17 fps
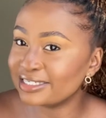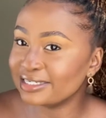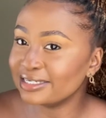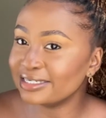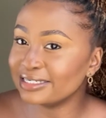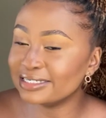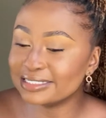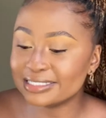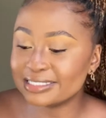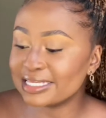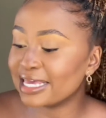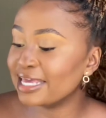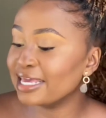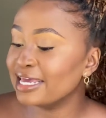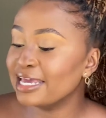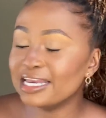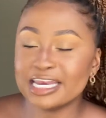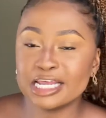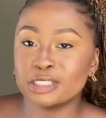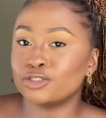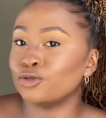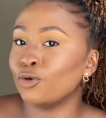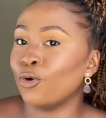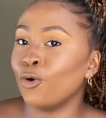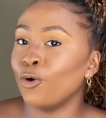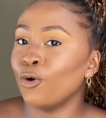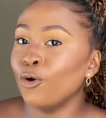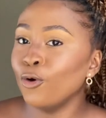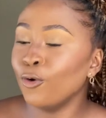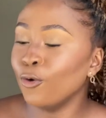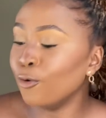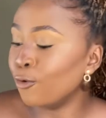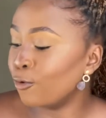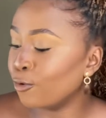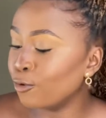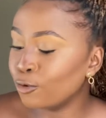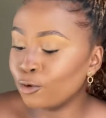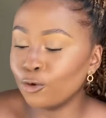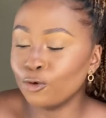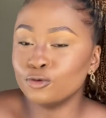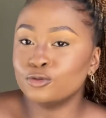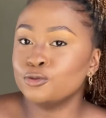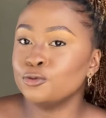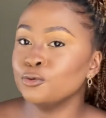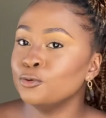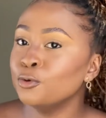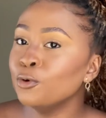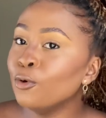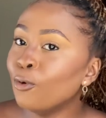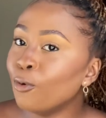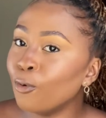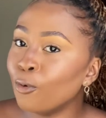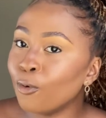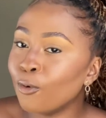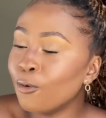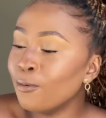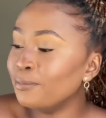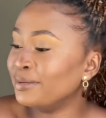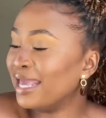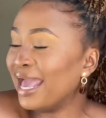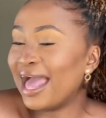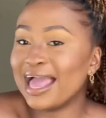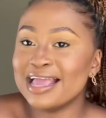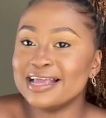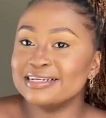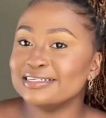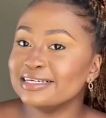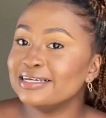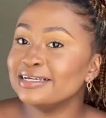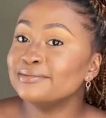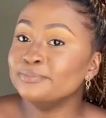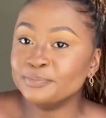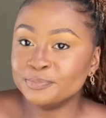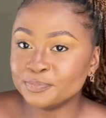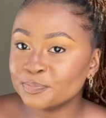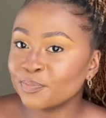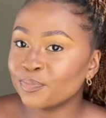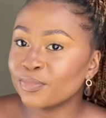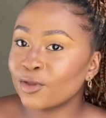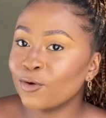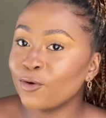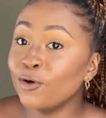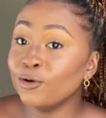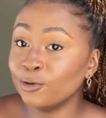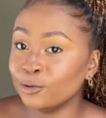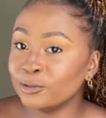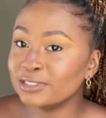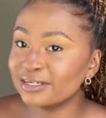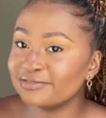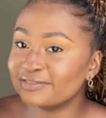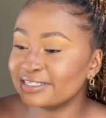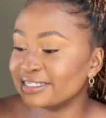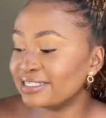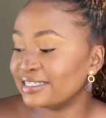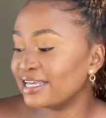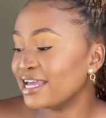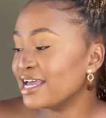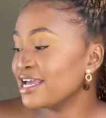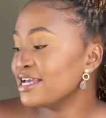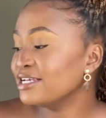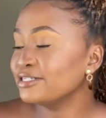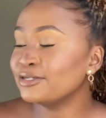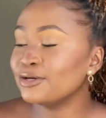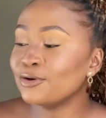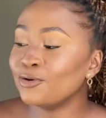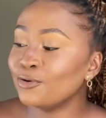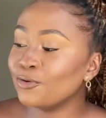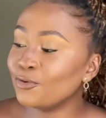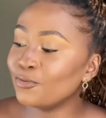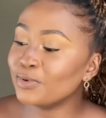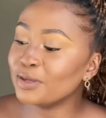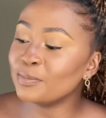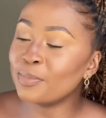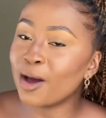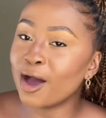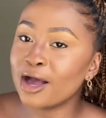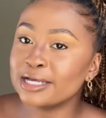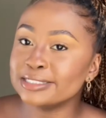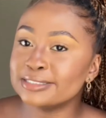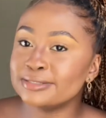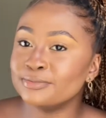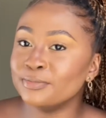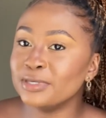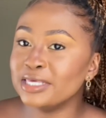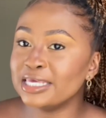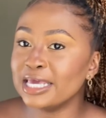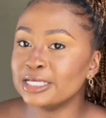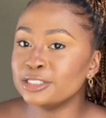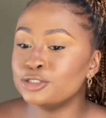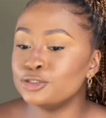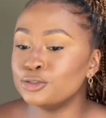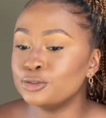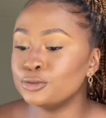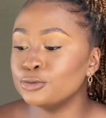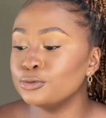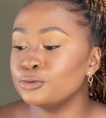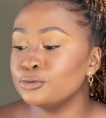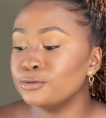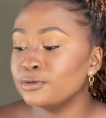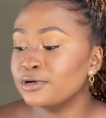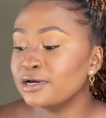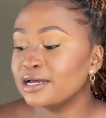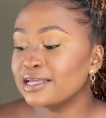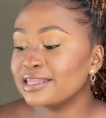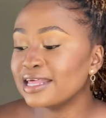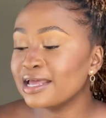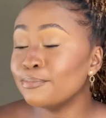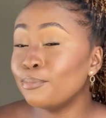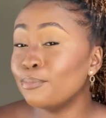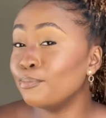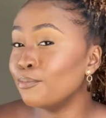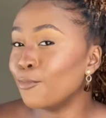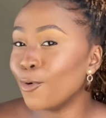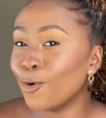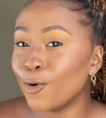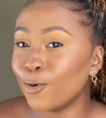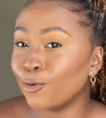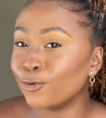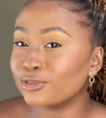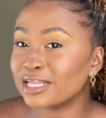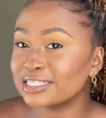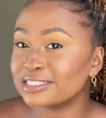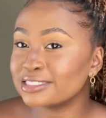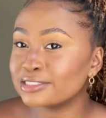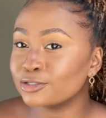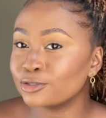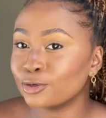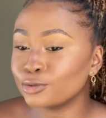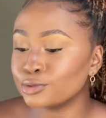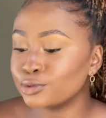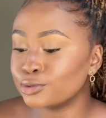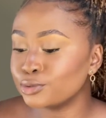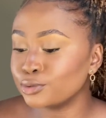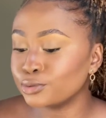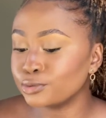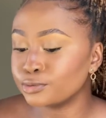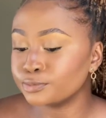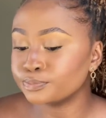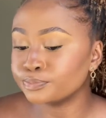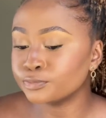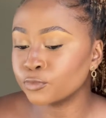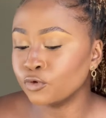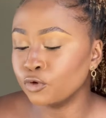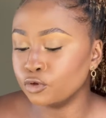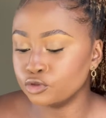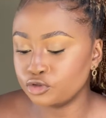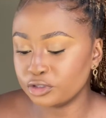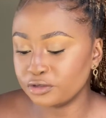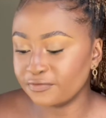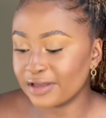He didn't say next door or close to or behind. Go Gold Reef City. So cool, we pass, we get to that mall that's close to Gold Reef.